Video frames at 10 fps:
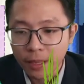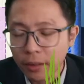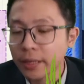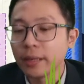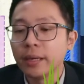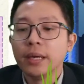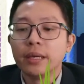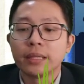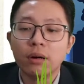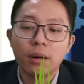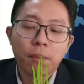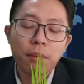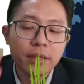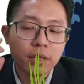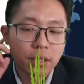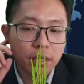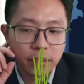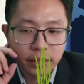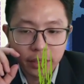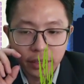Okay. Now apply
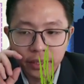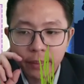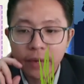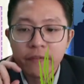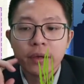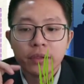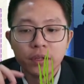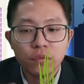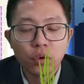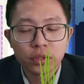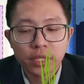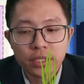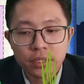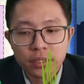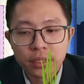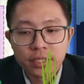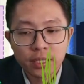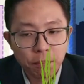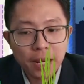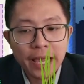the EMF. The voltage
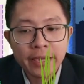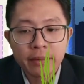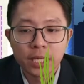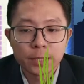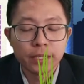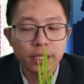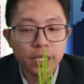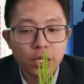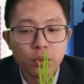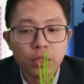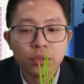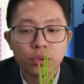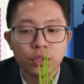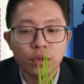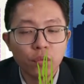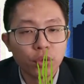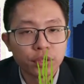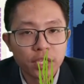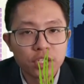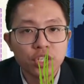supply must be equal to the
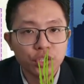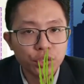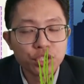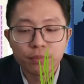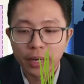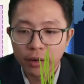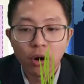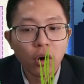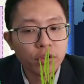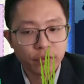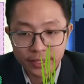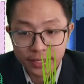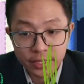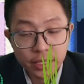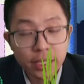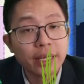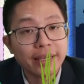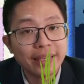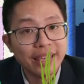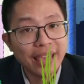voltage used by all the resistor,
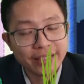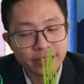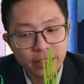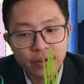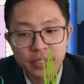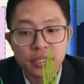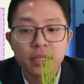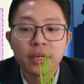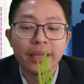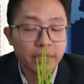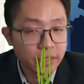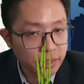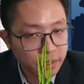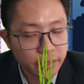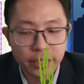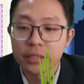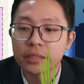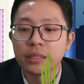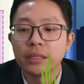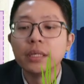external resistor and internal
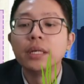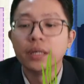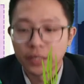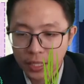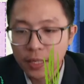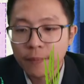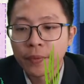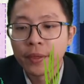resistor. Okay.